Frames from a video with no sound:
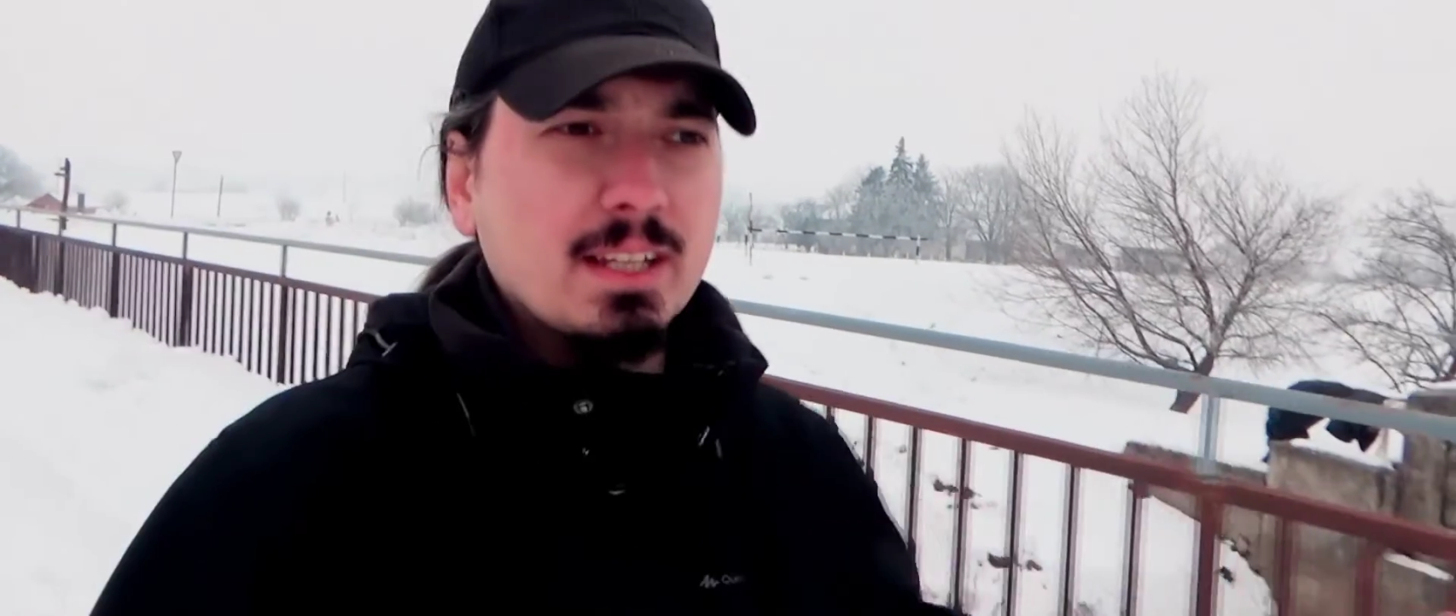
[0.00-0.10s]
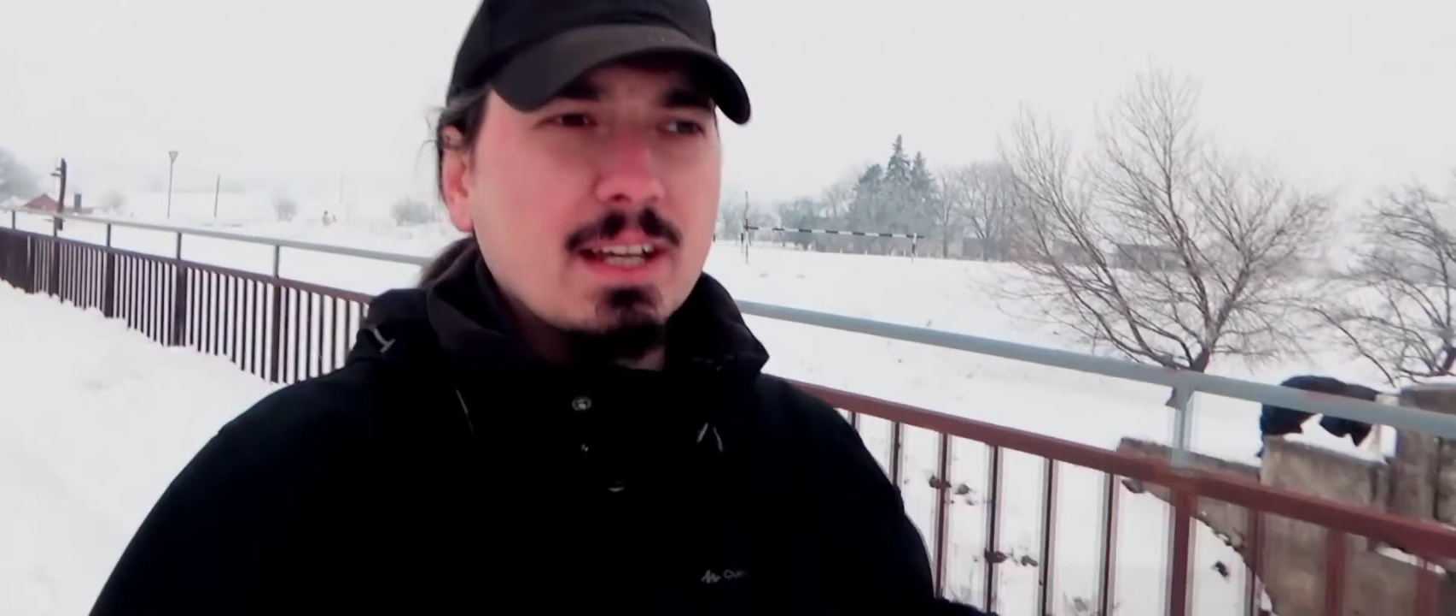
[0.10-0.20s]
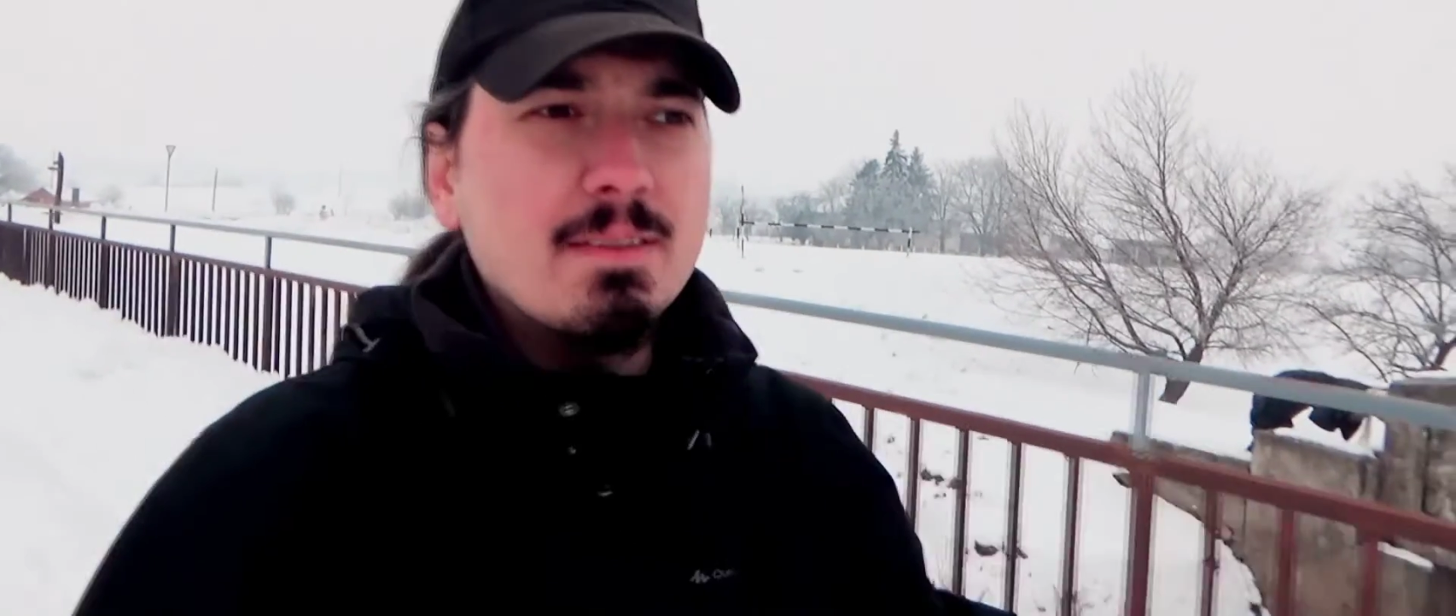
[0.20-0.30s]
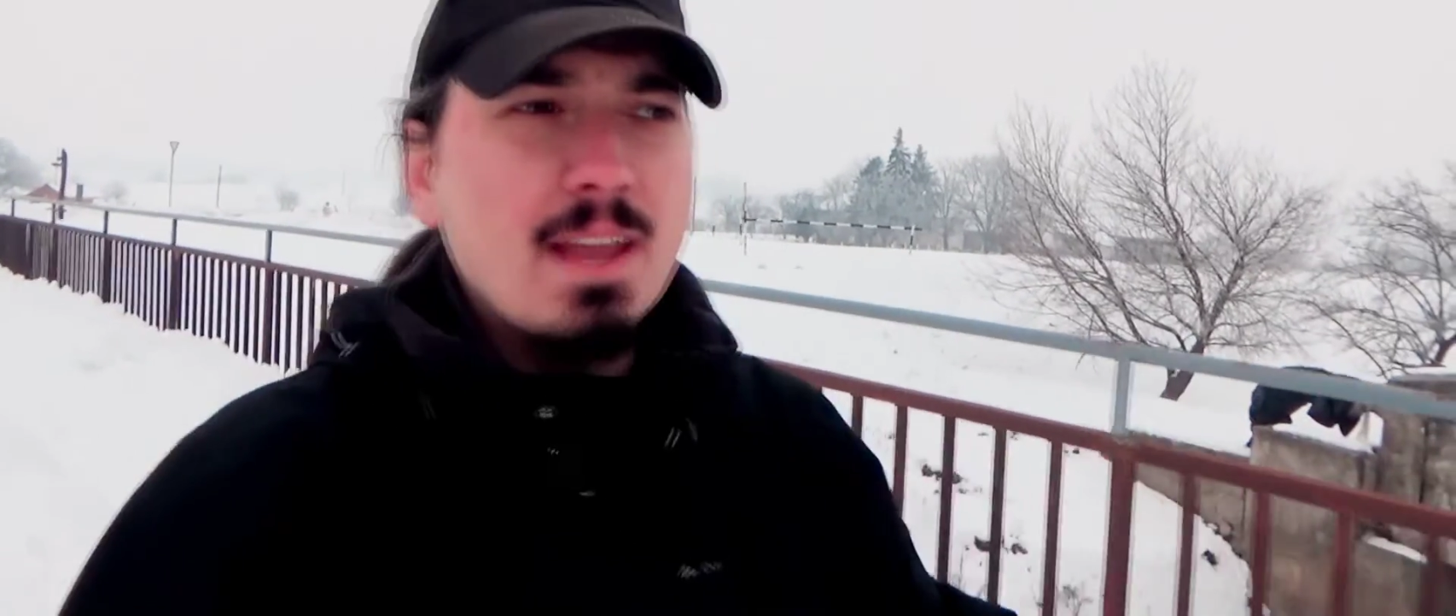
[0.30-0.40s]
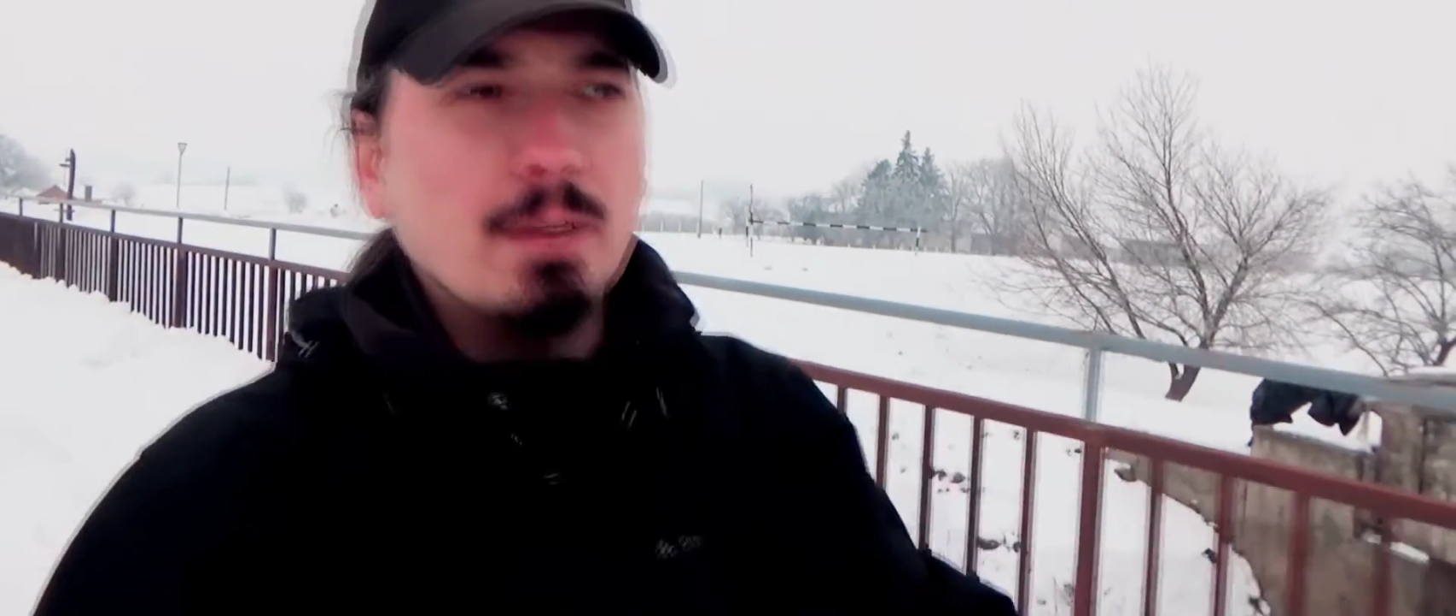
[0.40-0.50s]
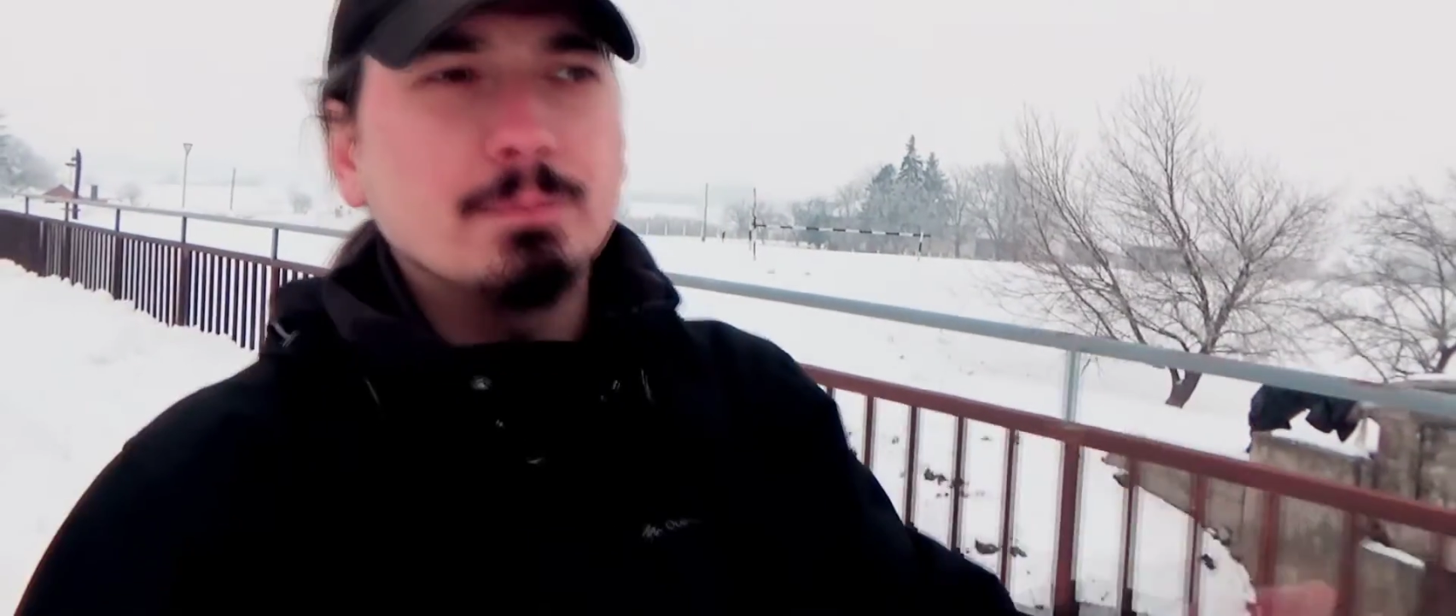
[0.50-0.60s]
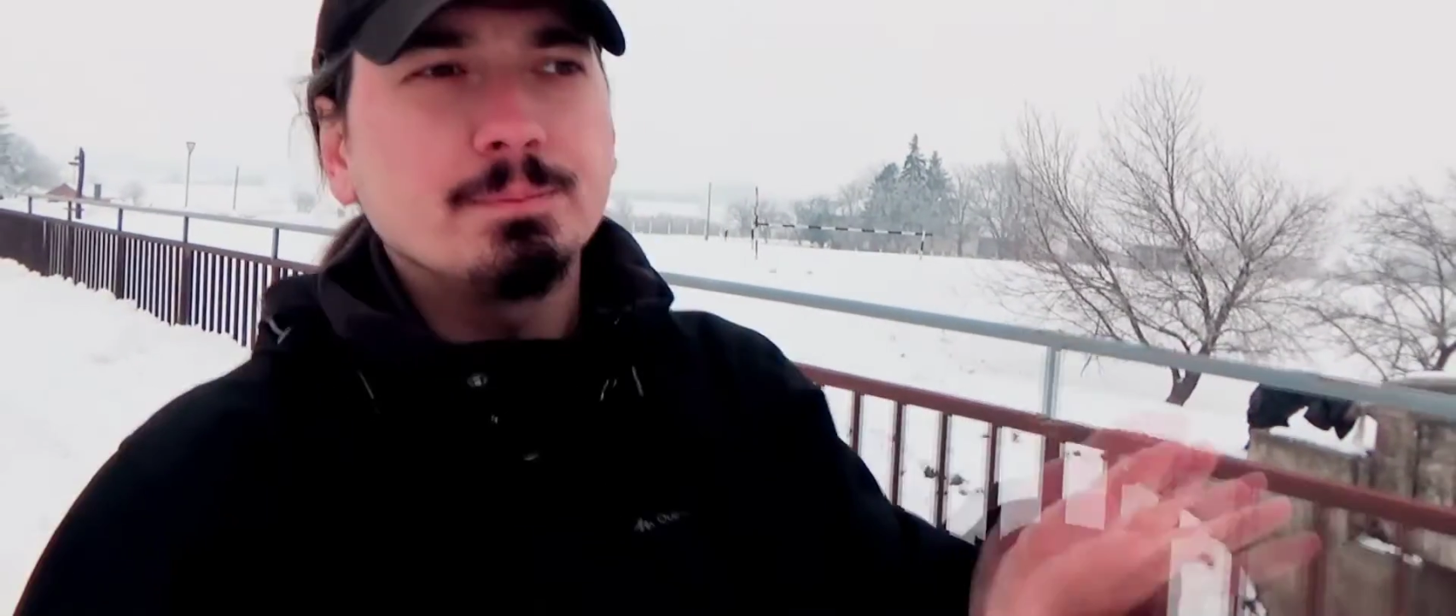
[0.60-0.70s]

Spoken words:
Now,